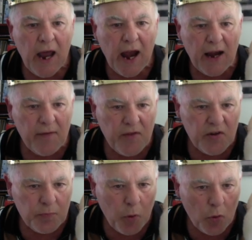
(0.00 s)
And if this
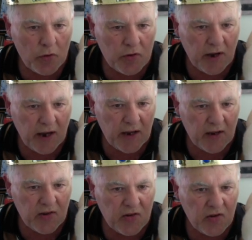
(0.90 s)
pawn
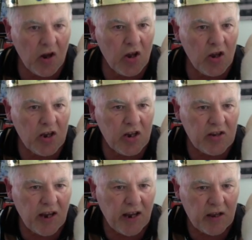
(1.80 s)
takes, you could
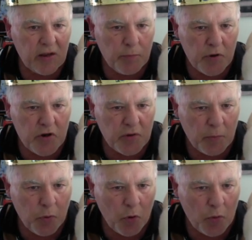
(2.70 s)
take the
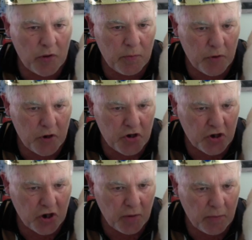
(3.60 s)
pawn with the
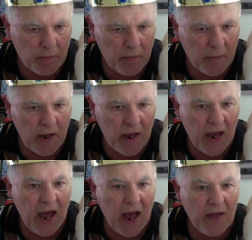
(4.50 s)
bishop,
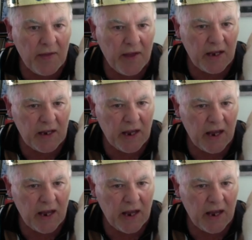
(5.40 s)
and then